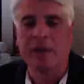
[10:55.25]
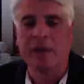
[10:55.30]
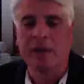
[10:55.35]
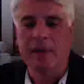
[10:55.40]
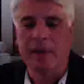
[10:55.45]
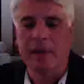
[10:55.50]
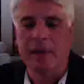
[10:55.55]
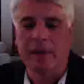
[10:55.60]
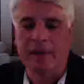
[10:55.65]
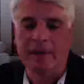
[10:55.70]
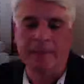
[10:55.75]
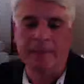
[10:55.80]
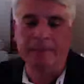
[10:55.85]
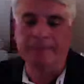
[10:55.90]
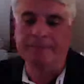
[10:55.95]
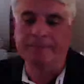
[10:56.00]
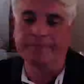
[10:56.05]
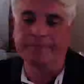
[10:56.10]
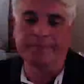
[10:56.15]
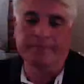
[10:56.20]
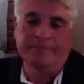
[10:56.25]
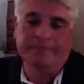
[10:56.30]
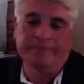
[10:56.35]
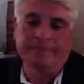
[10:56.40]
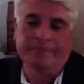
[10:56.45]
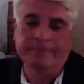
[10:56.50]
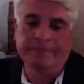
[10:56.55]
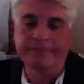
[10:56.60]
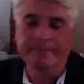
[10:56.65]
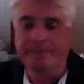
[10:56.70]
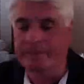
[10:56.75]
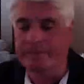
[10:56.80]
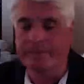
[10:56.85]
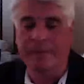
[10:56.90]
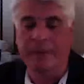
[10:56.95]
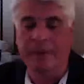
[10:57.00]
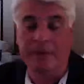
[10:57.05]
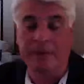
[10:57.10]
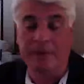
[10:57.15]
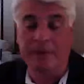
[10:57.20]
Um,
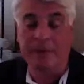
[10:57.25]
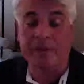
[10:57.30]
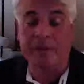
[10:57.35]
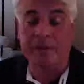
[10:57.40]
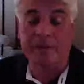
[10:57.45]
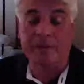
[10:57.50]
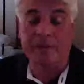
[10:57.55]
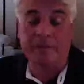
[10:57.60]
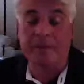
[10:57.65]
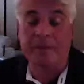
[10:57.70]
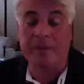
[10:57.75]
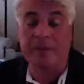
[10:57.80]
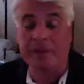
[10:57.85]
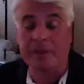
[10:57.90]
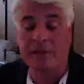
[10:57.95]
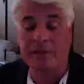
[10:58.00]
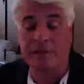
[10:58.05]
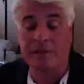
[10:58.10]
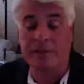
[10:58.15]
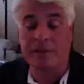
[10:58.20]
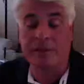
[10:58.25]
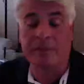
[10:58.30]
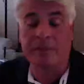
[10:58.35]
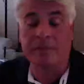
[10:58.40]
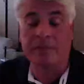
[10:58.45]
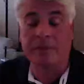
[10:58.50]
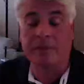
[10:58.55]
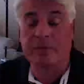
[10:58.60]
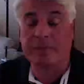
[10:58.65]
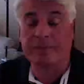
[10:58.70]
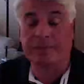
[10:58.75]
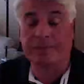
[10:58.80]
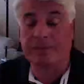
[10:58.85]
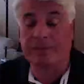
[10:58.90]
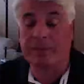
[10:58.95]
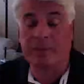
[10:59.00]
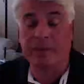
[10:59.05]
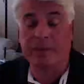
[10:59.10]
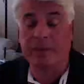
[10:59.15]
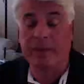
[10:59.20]
it's just
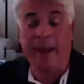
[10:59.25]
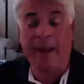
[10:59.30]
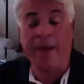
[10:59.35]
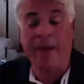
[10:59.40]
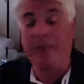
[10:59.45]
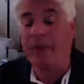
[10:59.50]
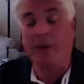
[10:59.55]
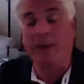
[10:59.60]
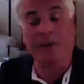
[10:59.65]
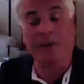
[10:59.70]
out there.